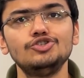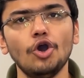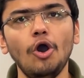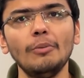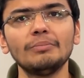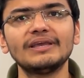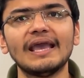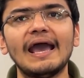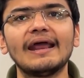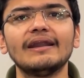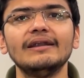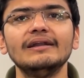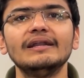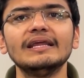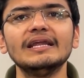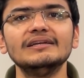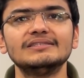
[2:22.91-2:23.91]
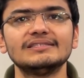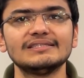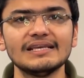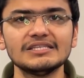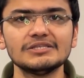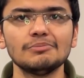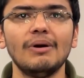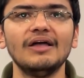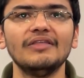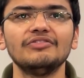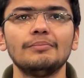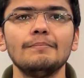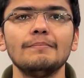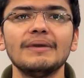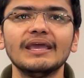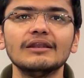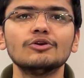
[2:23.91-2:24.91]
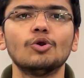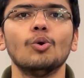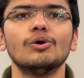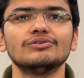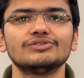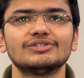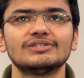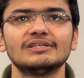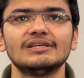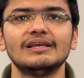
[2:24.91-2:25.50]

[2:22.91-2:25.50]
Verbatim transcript: job guaranteed 6 month main course